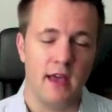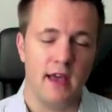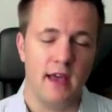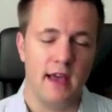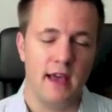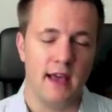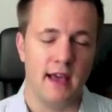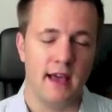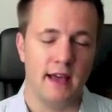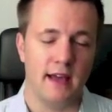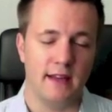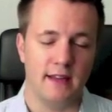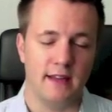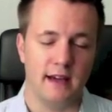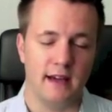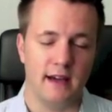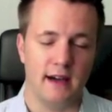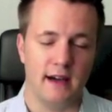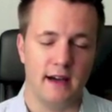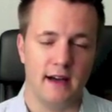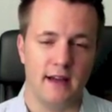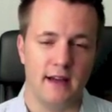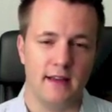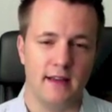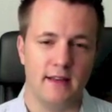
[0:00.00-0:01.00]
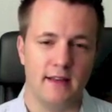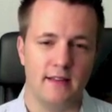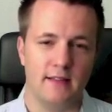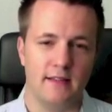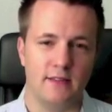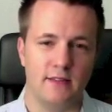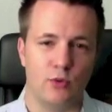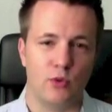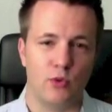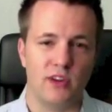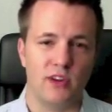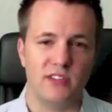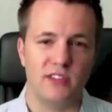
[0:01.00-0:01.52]
And
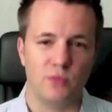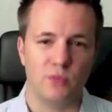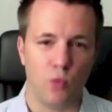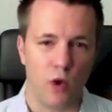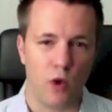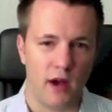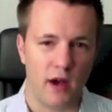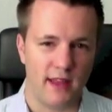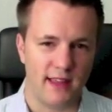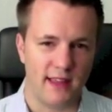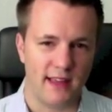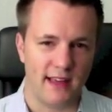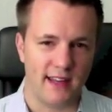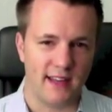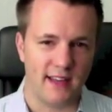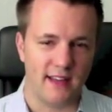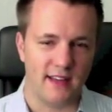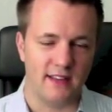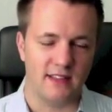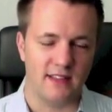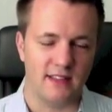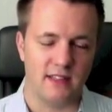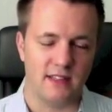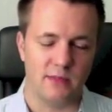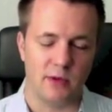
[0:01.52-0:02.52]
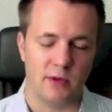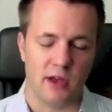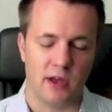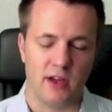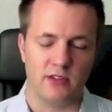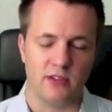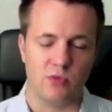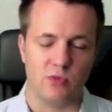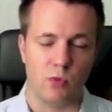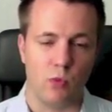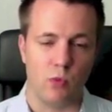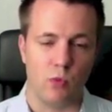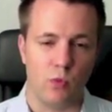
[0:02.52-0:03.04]
the reason why that is
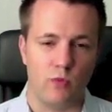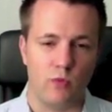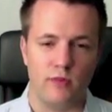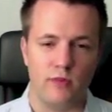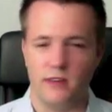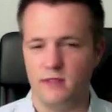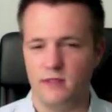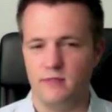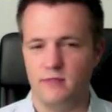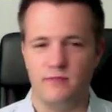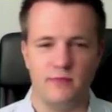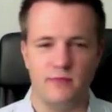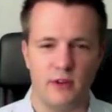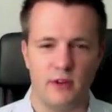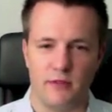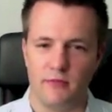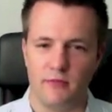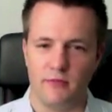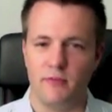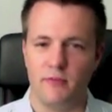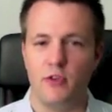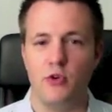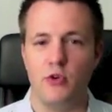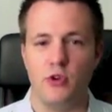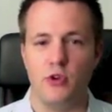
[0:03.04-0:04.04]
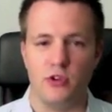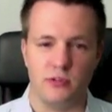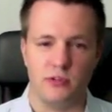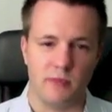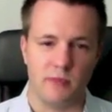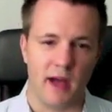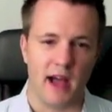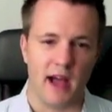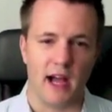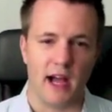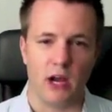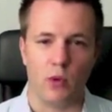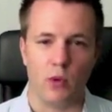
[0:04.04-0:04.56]
because when, a few years
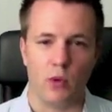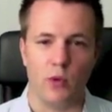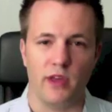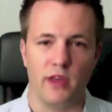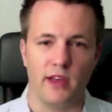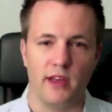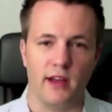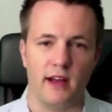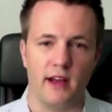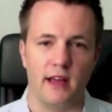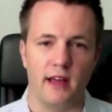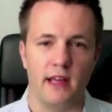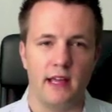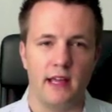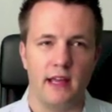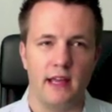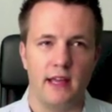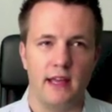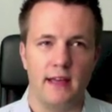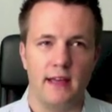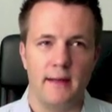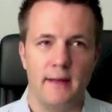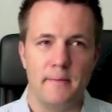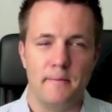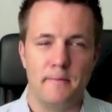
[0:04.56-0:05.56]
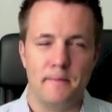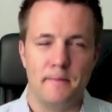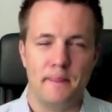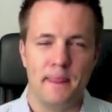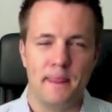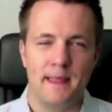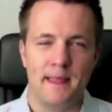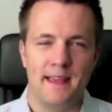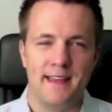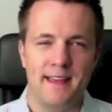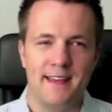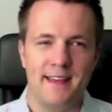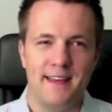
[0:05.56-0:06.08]
back we
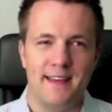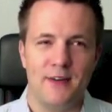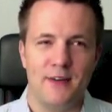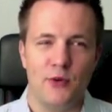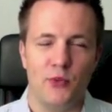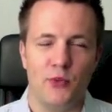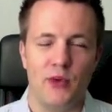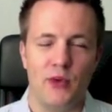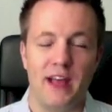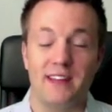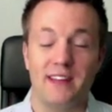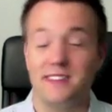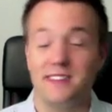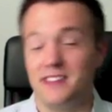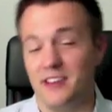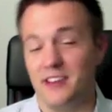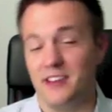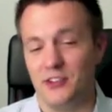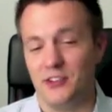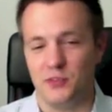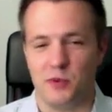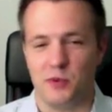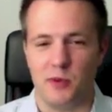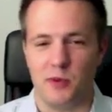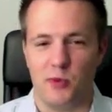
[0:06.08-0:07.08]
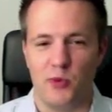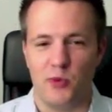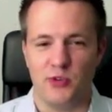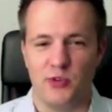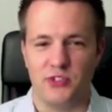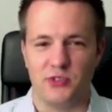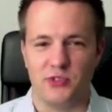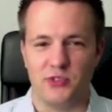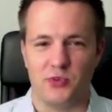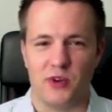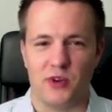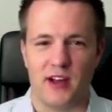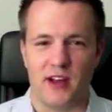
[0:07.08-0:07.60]
had salespeople, which
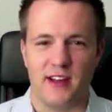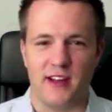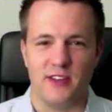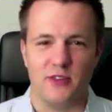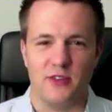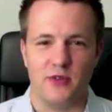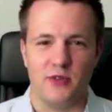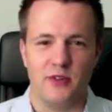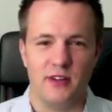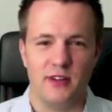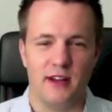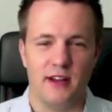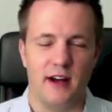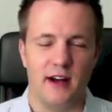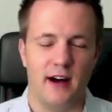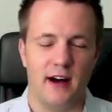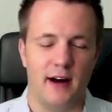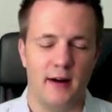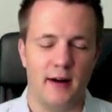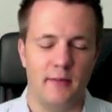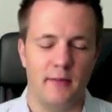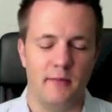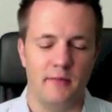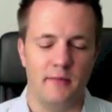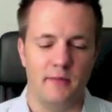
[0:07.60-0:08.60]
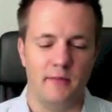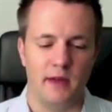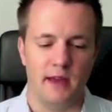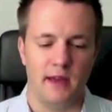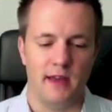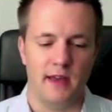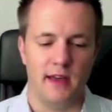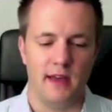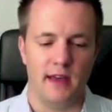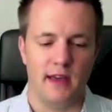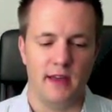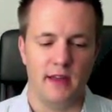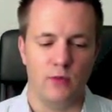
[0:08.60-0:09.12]
is what I do,
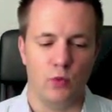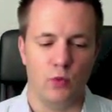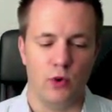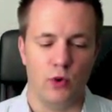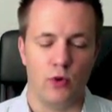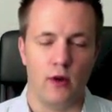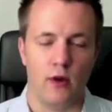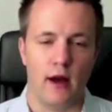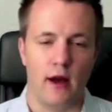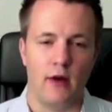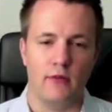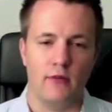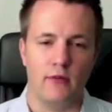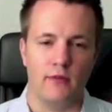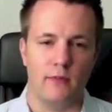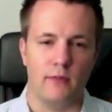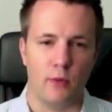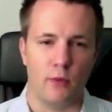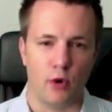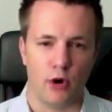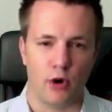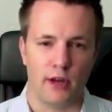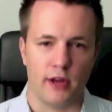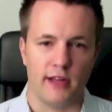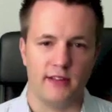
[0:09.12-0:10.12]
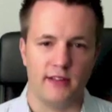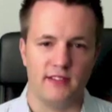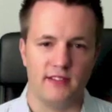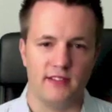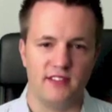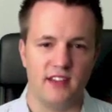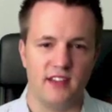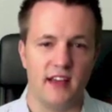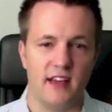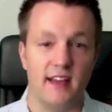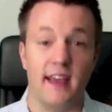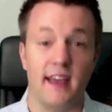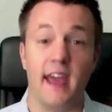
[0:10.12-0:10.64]
and we were out in market
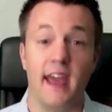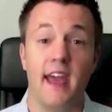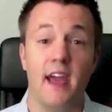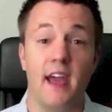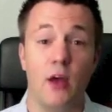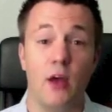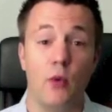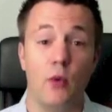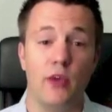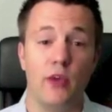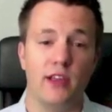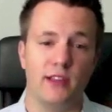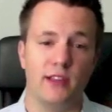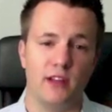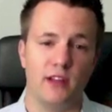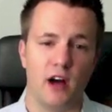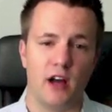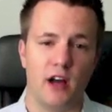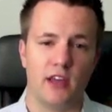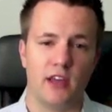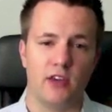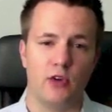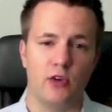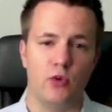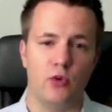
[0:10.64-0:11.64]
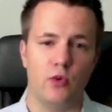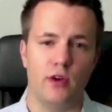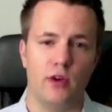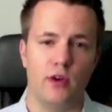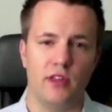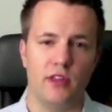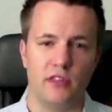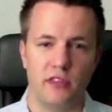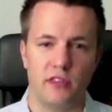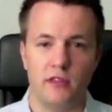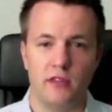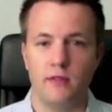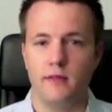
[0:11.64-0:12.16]
saying, hey, we can lock you
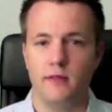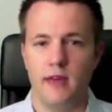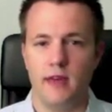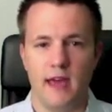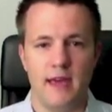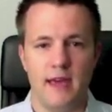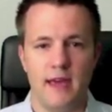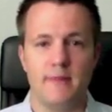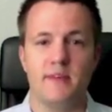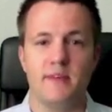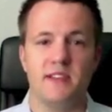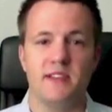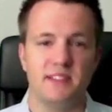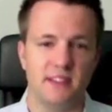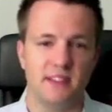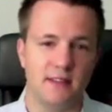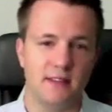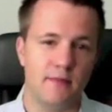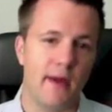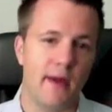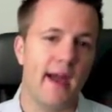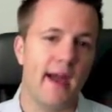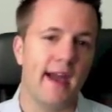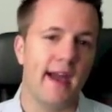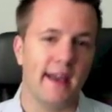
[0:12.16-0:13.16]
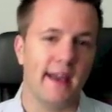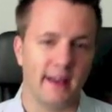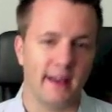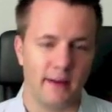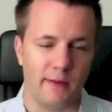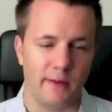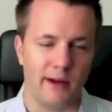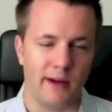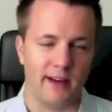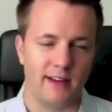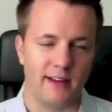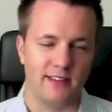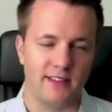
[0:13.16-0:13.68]
with ABC Bank. I'm
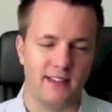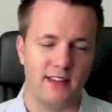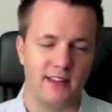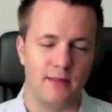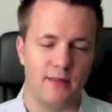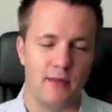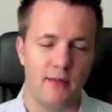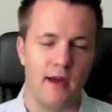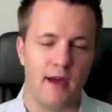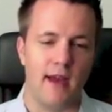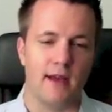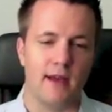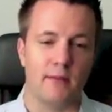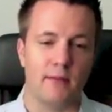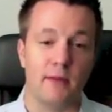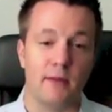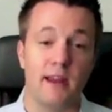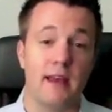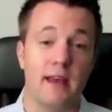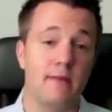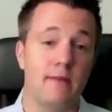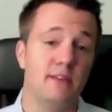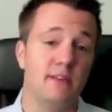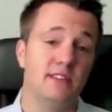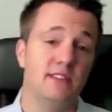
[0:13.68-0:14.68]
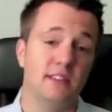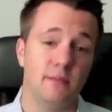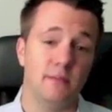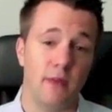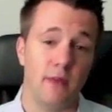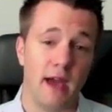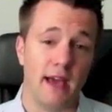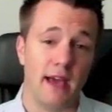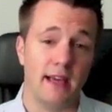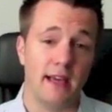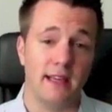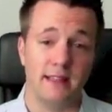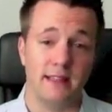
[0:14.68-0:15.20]
not going to say the bank, but ABC
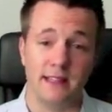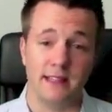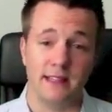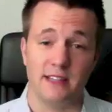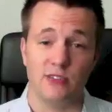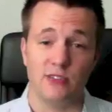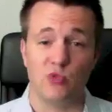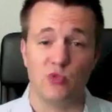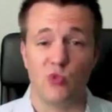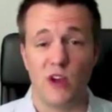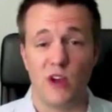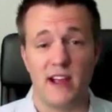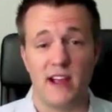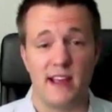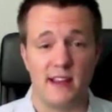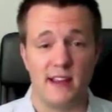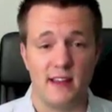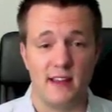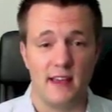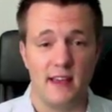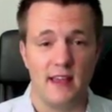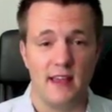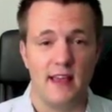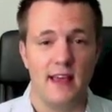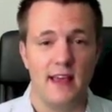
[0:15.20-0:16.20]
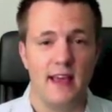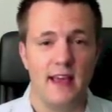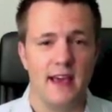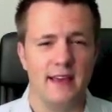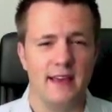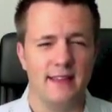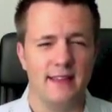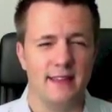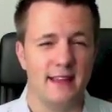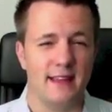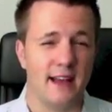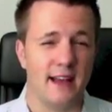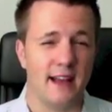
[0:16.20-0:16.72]
Bank at this rate.
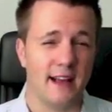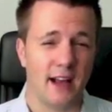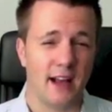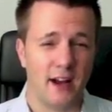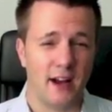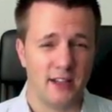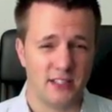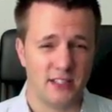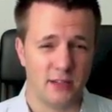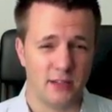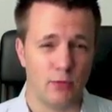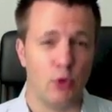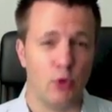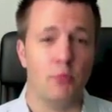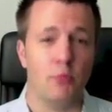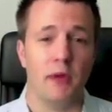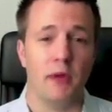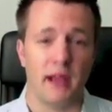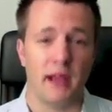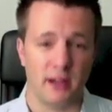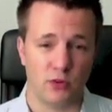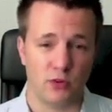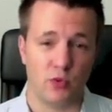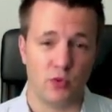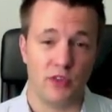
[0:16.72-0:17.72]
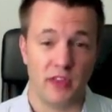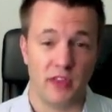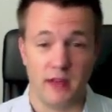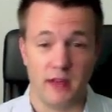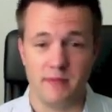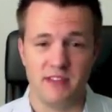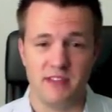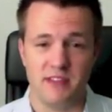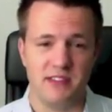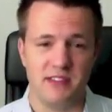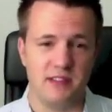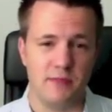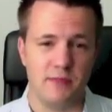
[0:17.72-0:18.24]
And then that customer banked with
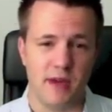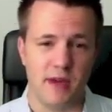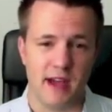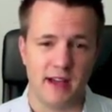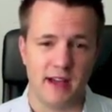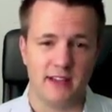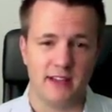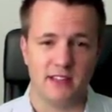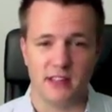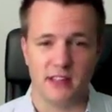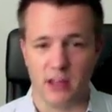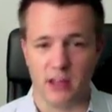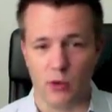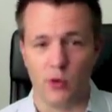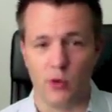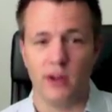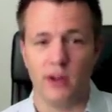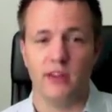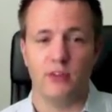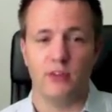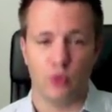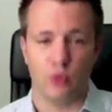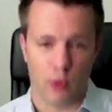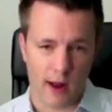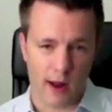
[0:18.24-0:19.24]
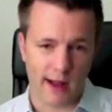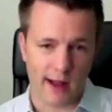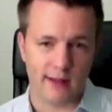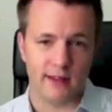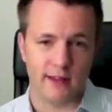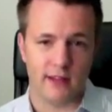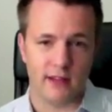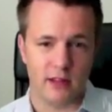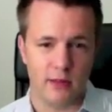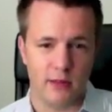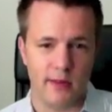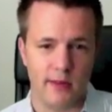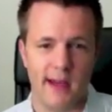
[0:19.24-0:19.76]
ABC Bank, so they went
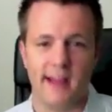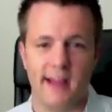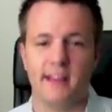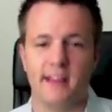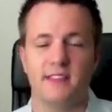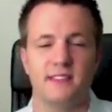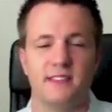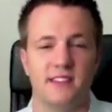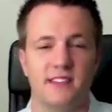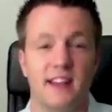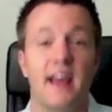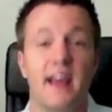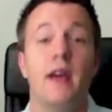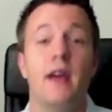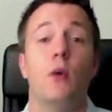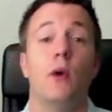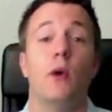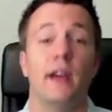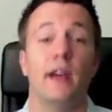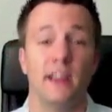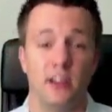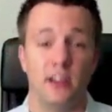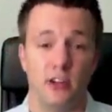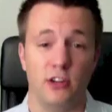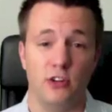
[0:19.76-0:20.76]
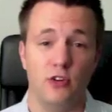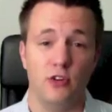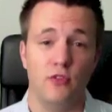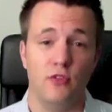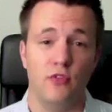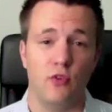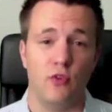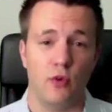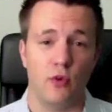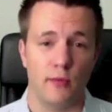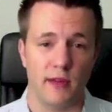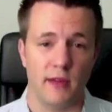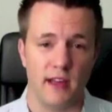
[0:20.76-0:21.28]
directly to the bank and said, hey, what can you do
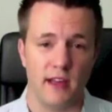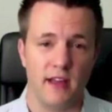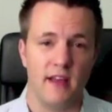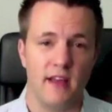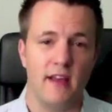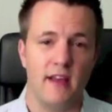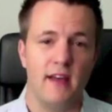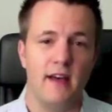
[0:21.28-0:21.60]
for me?